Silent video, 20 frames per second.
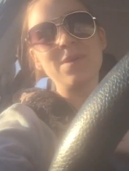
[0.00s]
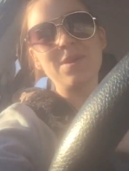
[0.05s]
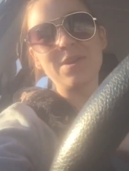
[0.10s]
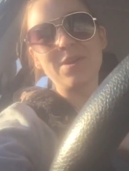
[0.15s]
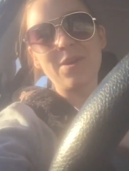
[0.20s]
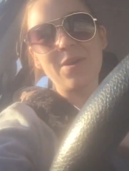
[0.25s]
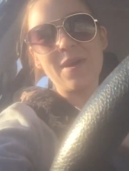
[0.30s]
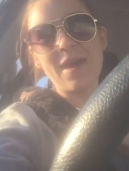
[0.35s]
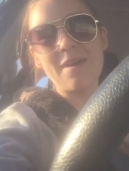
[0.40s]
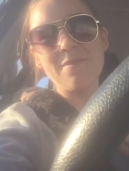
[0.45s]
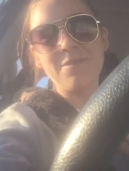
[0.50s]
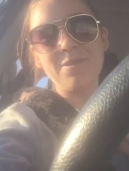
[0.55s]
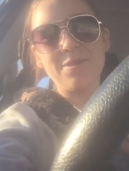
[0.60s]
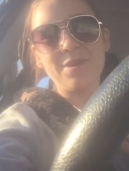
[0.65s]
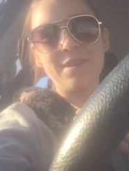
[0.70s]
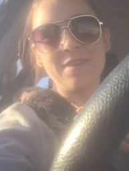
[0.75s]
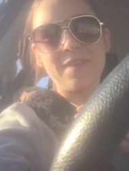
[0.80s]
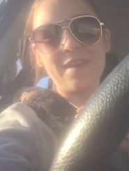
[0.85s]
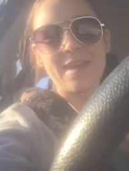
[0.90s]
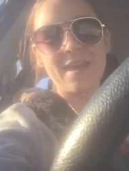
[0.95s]
we're gonna go have a look
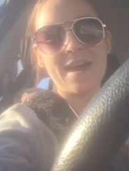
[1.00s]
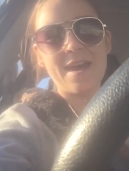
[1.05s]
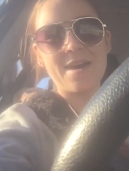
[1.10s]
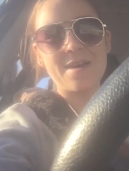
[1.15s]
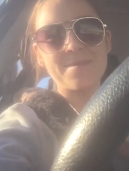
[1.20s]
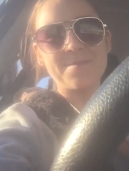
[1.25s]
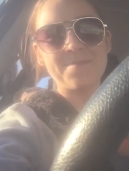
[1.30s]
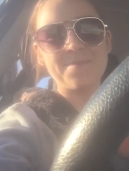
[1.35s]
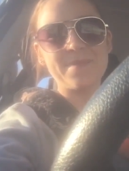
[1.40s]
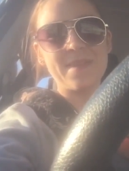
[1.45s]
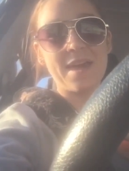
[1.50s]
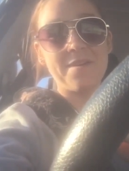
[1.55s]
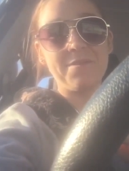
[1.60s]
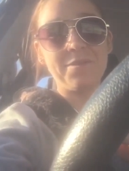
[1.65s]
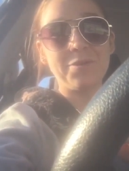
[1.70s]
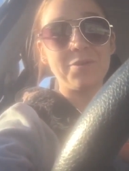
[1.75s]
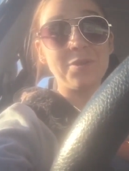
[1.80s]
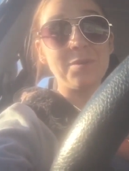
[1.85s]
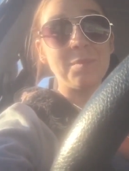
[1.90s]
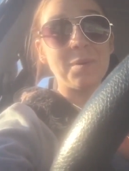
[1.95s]
at the um, have a
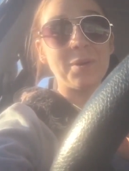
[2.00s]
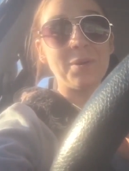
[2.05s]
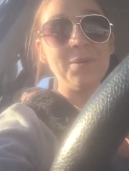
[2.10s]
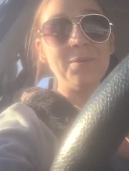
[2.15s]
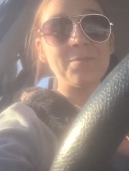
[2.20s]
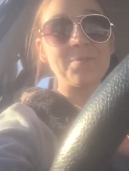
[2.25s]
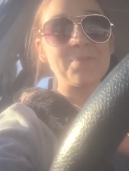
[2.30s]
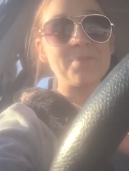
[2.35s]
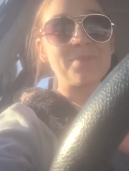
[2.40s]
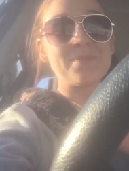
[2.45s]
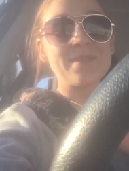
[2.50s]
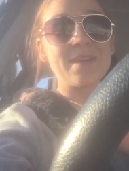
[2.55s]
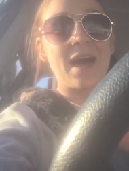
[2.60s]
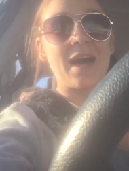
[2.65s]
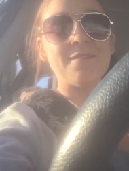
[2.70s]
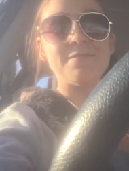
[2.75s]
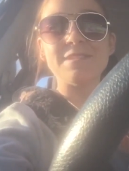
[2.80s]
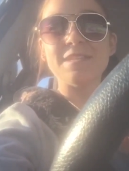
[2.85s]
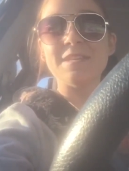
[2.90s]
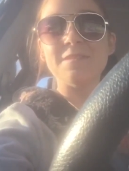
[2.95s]
look at the boat
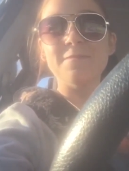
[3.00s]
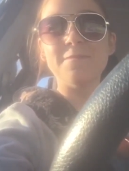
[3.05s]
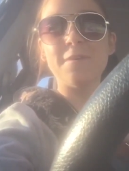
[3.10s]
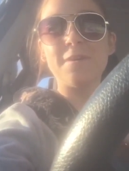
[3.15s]
I've seen